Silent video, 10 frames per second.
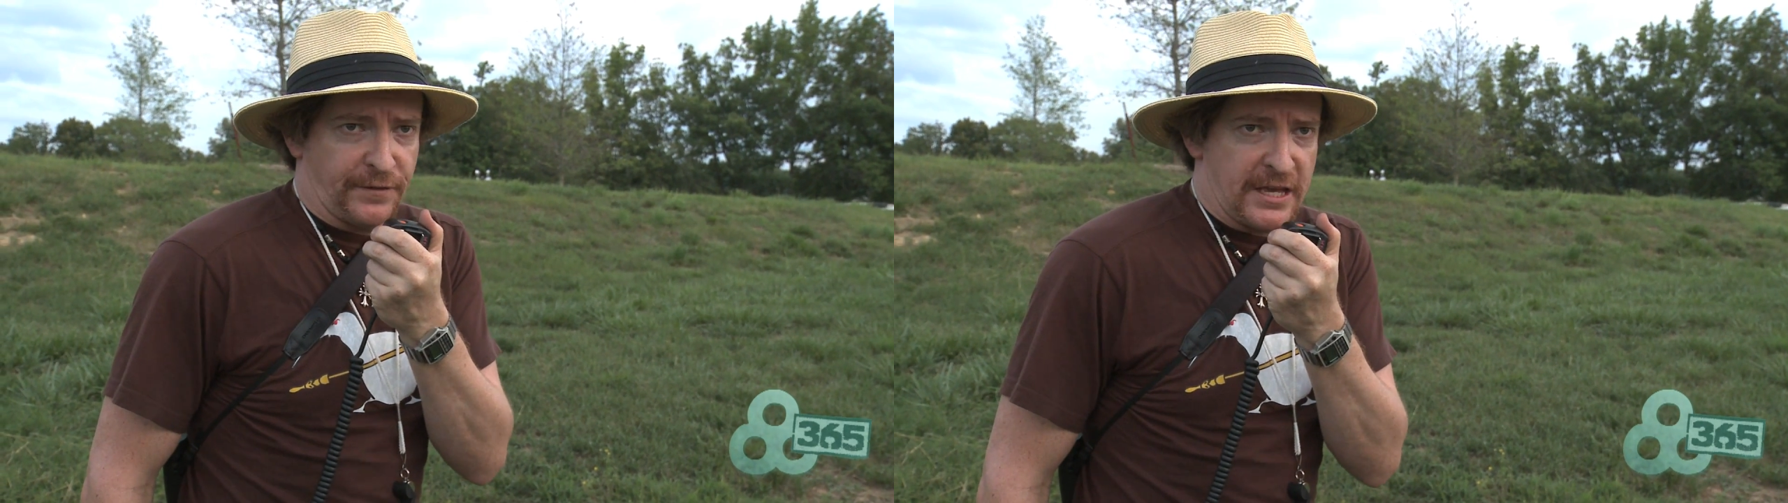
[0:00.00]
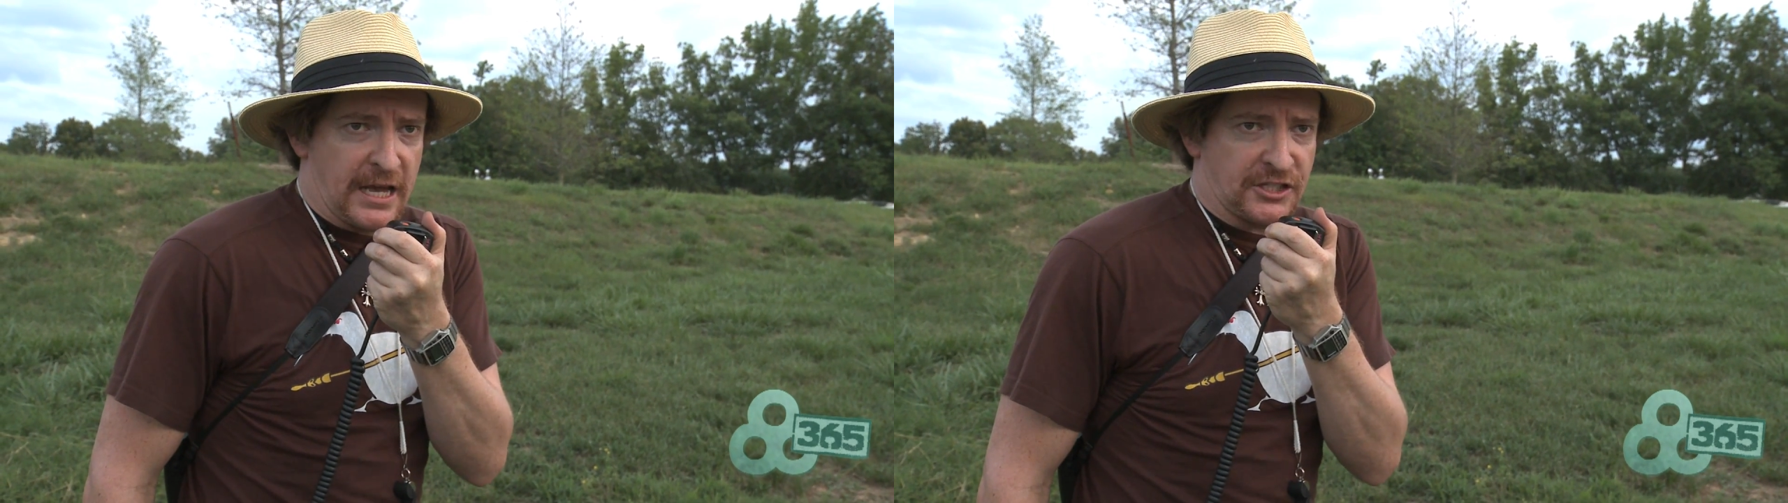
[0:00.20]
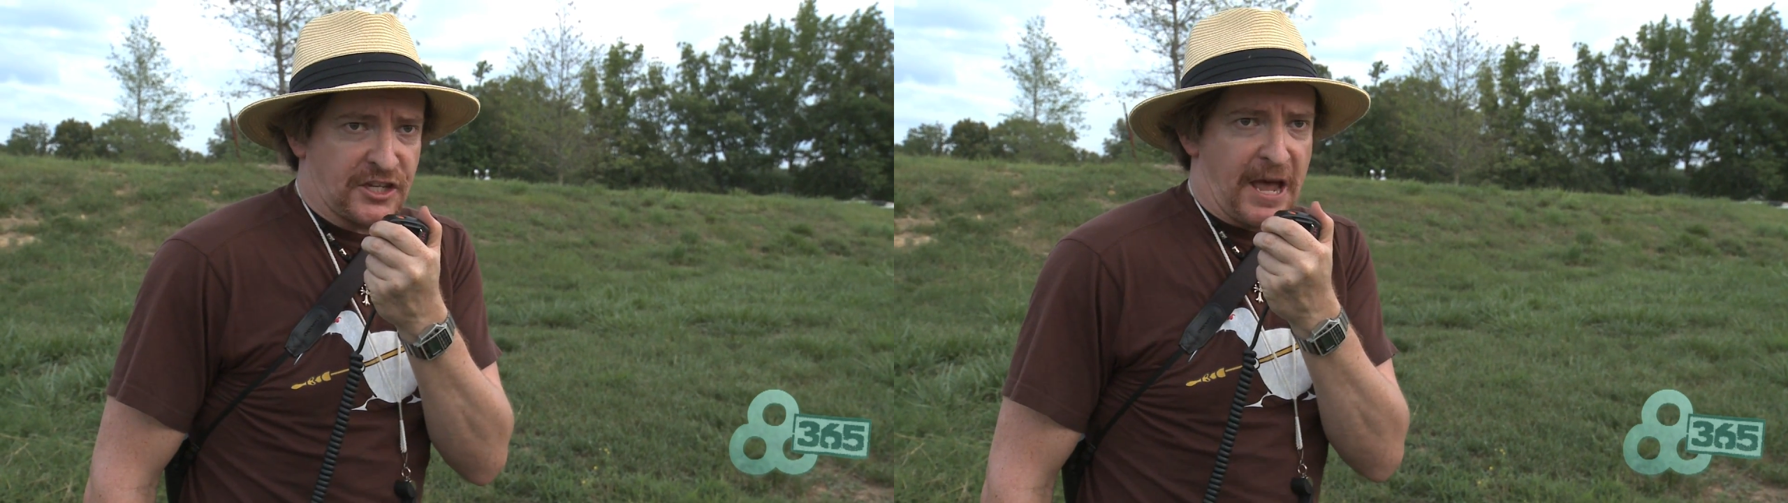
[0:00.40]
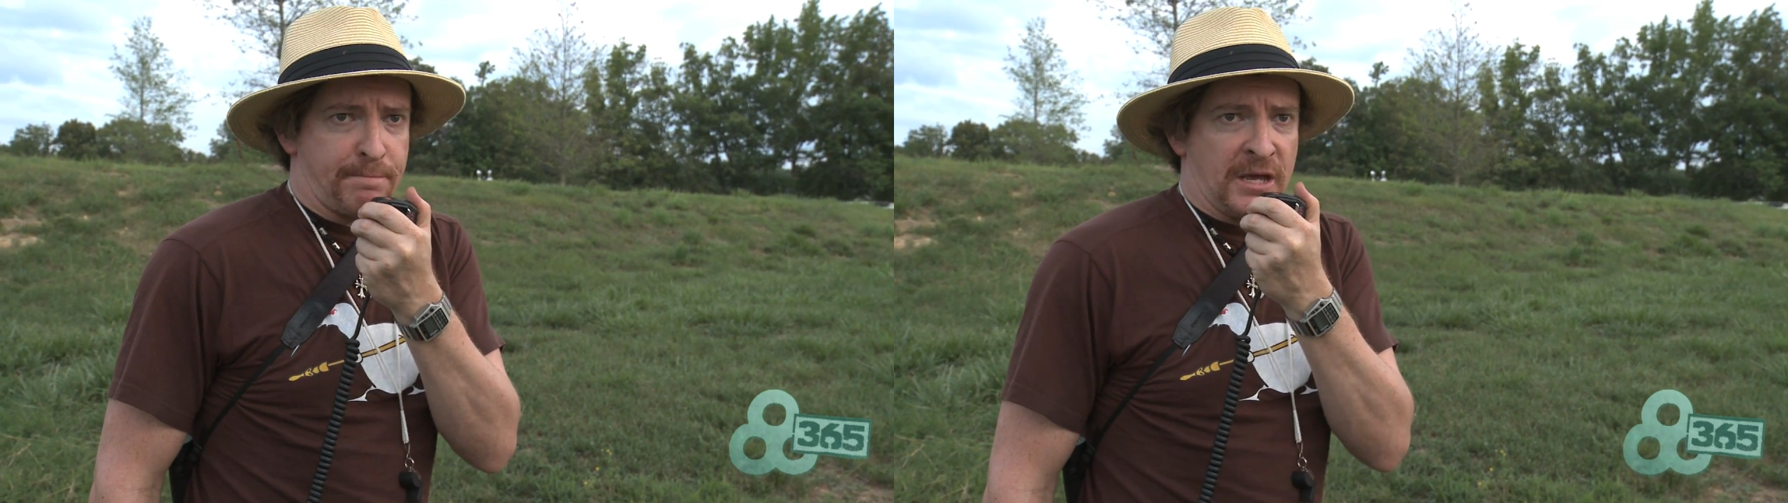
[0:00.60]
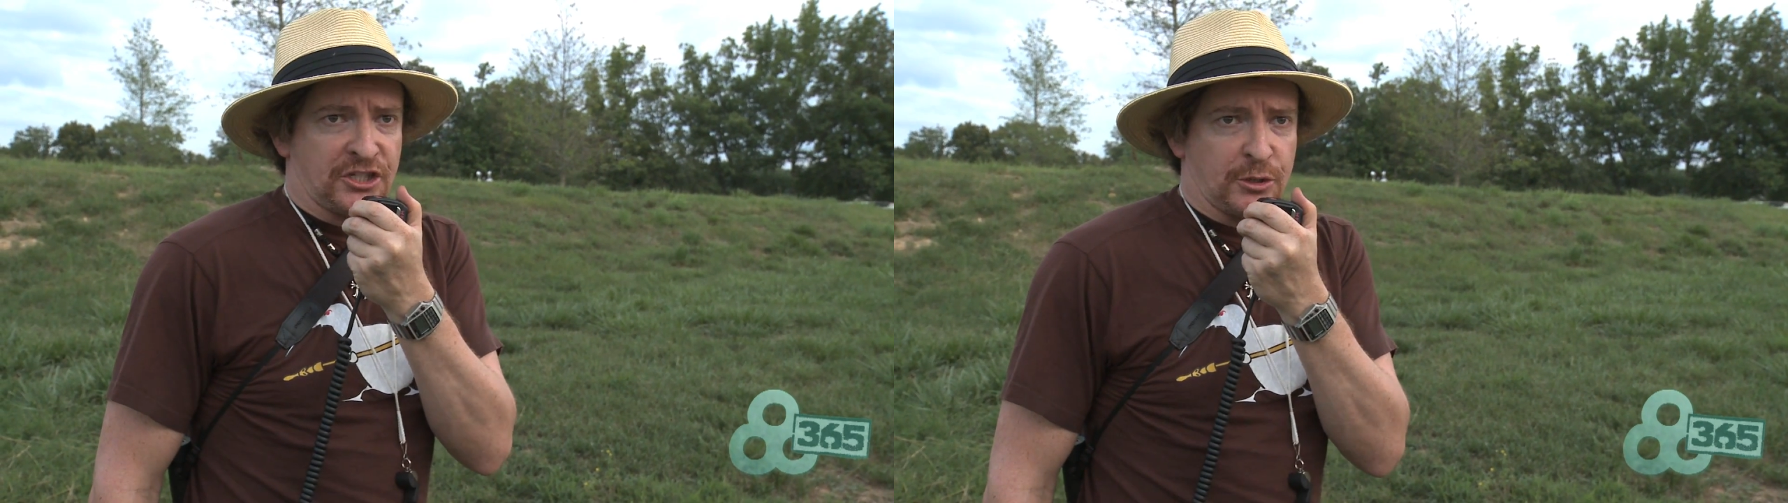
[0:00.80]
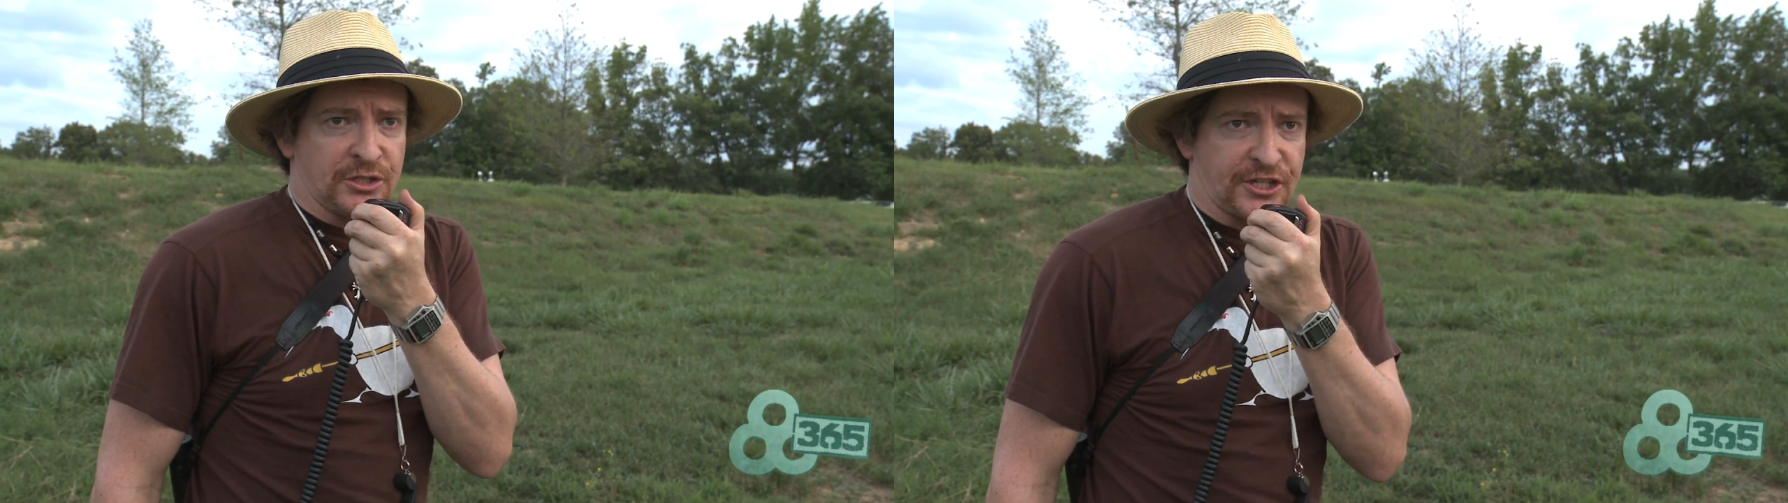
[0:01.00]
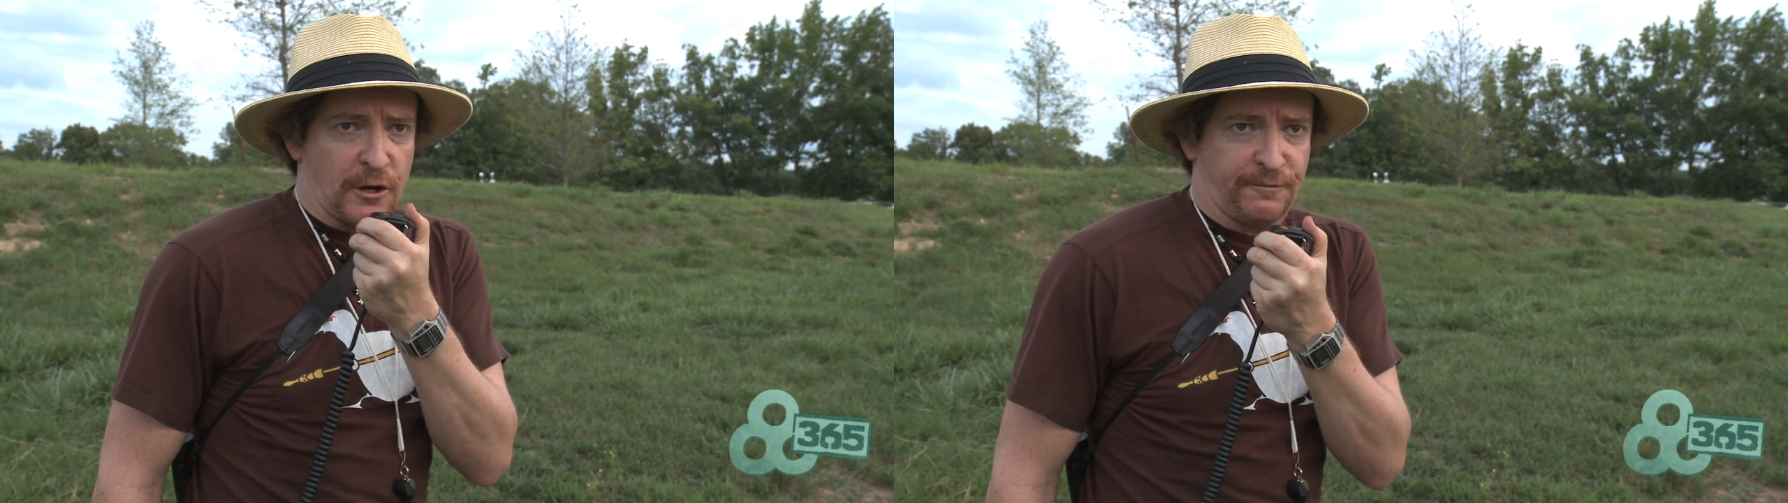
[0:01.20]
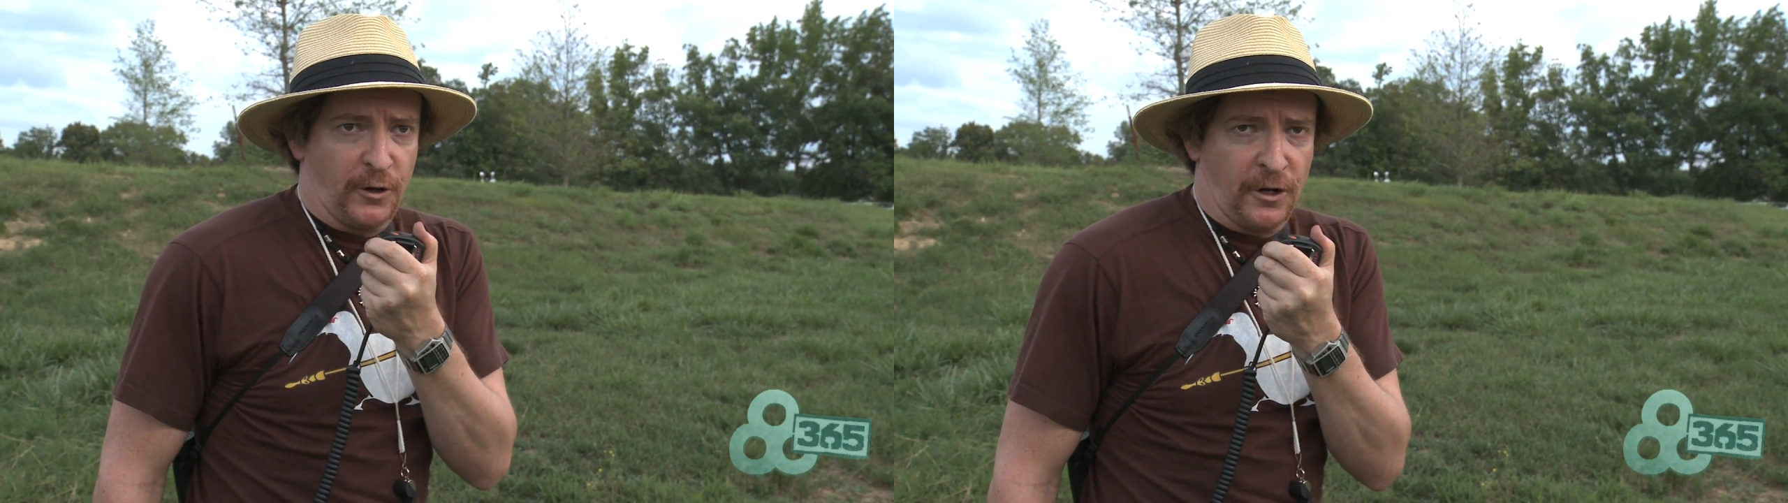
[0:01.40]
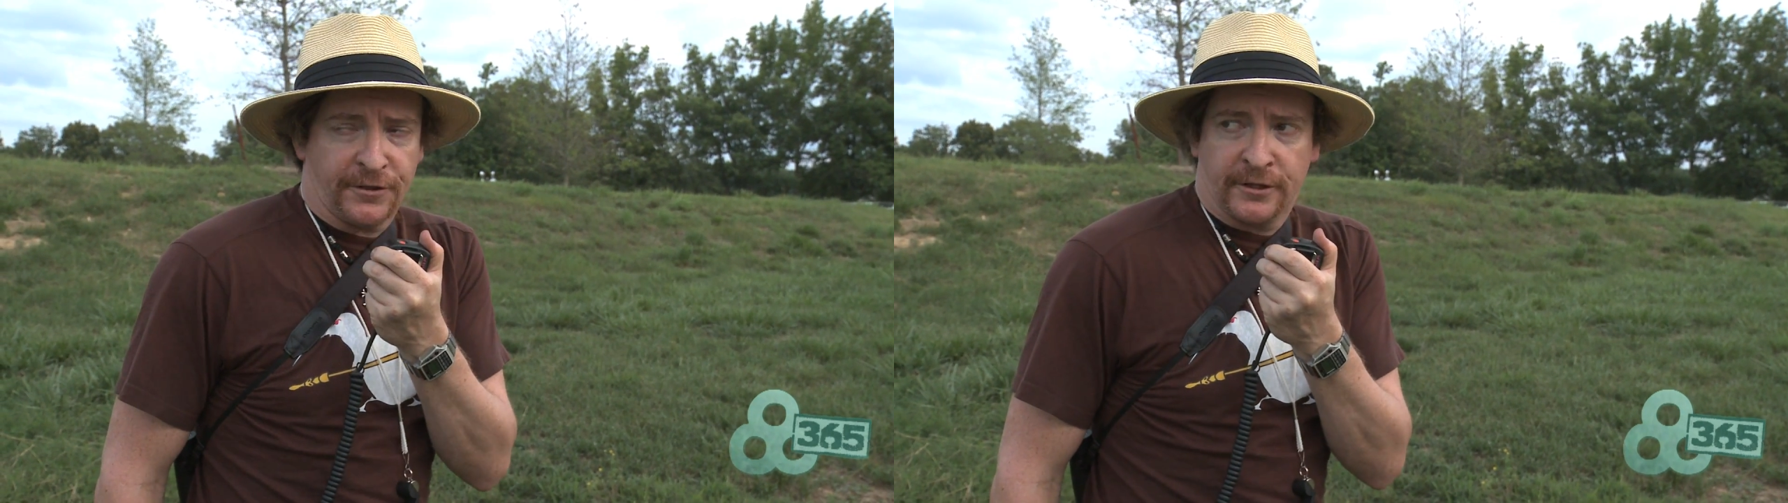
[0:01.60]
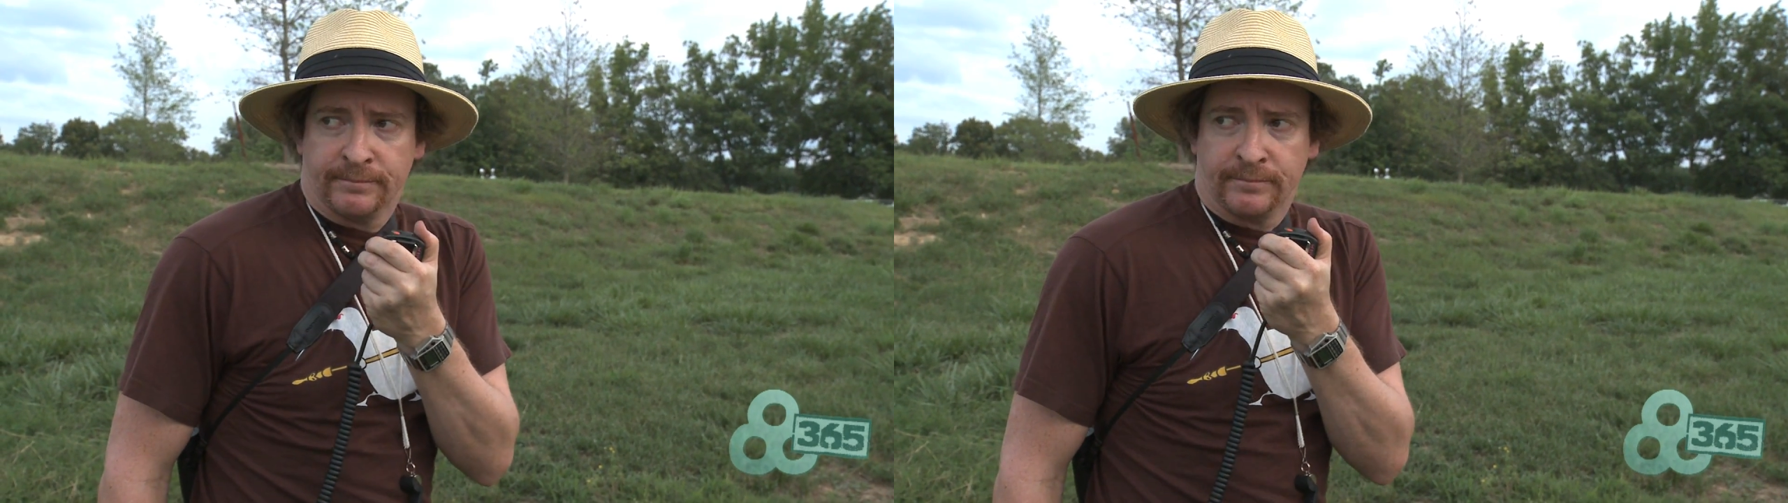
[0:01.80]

the tape measure and so forth,